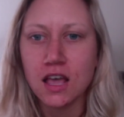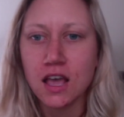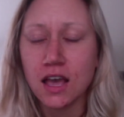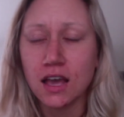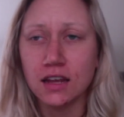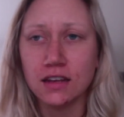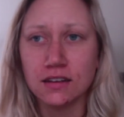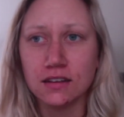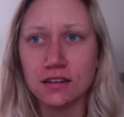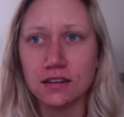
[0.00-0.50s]

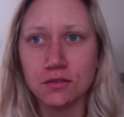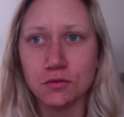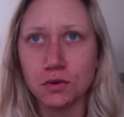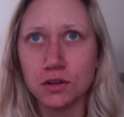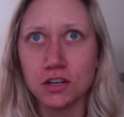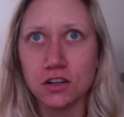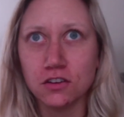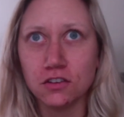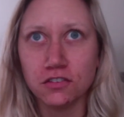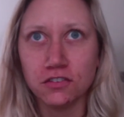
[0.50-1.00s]
and when
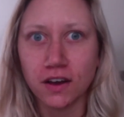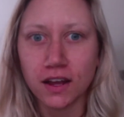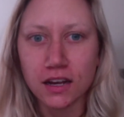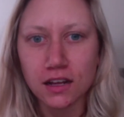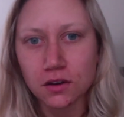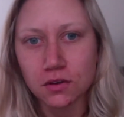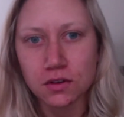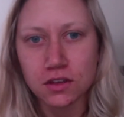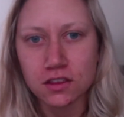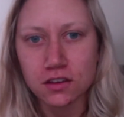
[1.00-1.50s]
you're
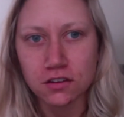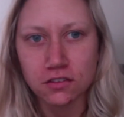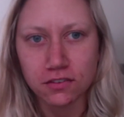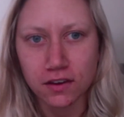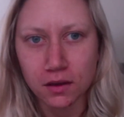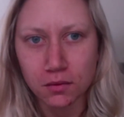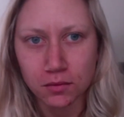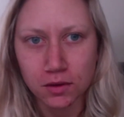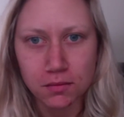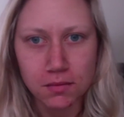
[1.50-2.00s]
fighting with your
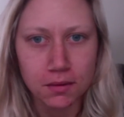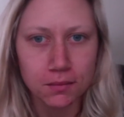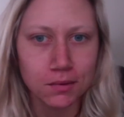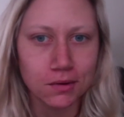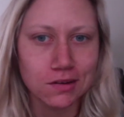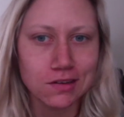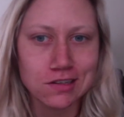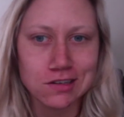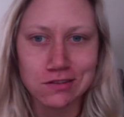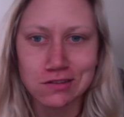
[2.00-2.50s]
family
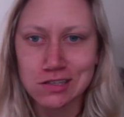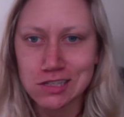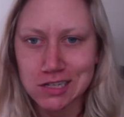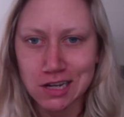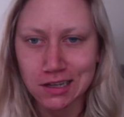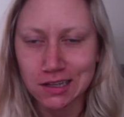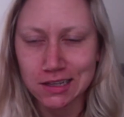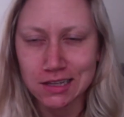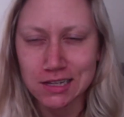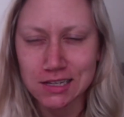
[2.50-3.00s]
members, you're
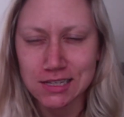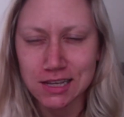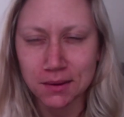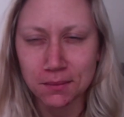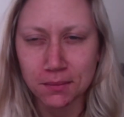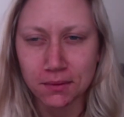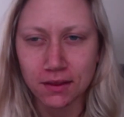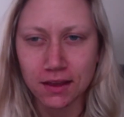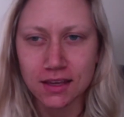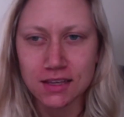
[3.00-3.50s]
stuck in the same
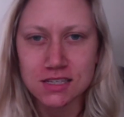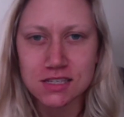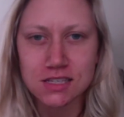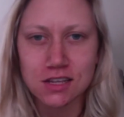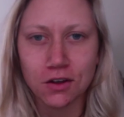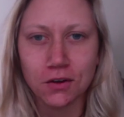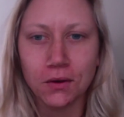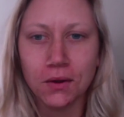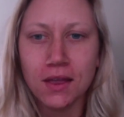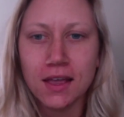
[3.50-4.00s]
place. So
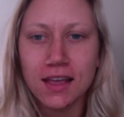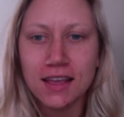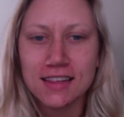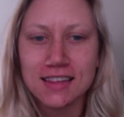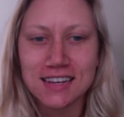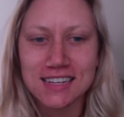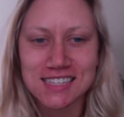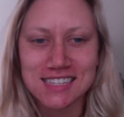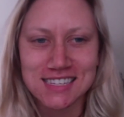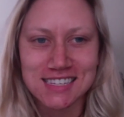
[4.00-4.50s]

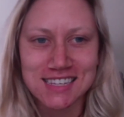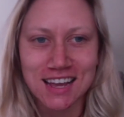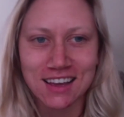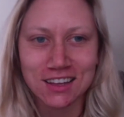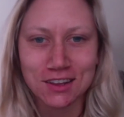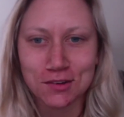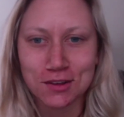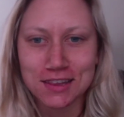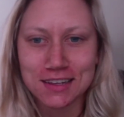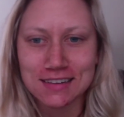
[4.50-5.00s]
that's
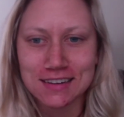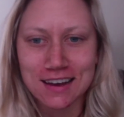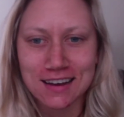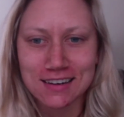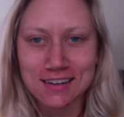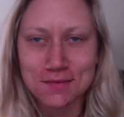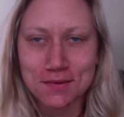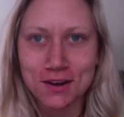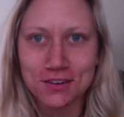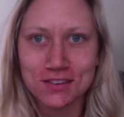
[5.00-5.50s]
exactly what they
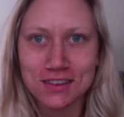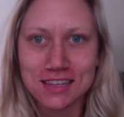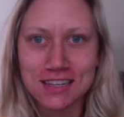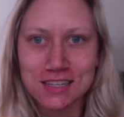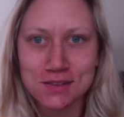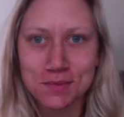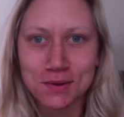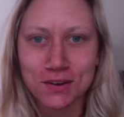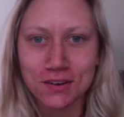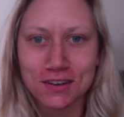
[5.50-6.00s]
talked about in
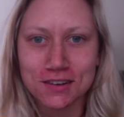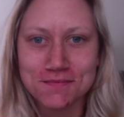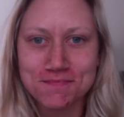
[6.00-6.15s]
this book.